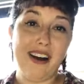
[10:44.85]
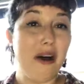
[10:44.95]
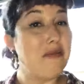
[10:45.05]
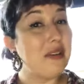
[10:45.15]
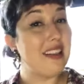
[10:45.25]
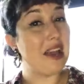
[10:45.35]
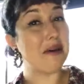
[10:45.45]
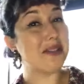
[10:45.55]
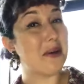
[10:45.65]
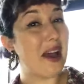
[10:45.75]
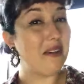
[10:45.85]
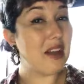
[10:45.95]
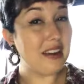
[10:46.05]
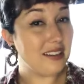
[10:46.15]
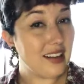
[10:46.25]
Often they also have
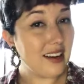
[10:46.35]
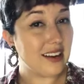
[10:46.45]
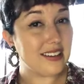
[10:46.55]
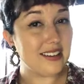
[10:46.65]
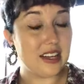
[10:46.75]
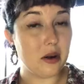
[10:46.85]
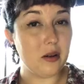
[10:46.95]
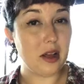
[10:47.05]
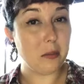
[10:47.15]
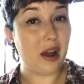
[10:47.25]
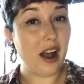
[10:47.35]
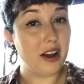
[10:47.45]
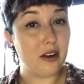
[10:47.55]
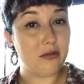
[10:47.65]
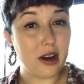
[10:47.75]
analytics that are like
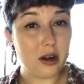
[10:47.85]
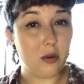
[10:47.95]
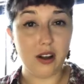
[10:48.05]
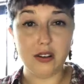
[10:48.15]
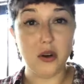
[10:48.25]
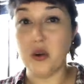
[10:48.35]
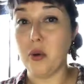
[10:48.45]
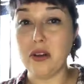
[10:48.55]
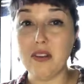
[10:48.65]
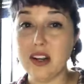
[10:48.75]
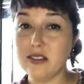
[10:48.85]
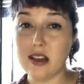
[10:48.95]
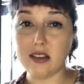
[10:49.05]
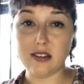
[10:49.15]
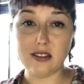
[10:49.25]
behind a firewall or don't even
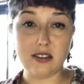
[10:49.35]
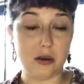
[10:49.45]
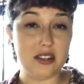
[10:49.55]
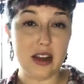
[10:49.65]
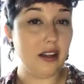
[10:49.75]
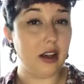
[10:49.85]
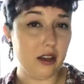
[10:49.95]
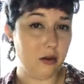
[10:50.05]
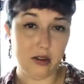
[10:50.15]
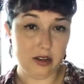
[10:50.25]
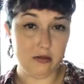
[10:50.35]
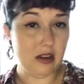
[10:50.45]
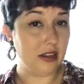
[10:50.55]
exist. So it's not like you can,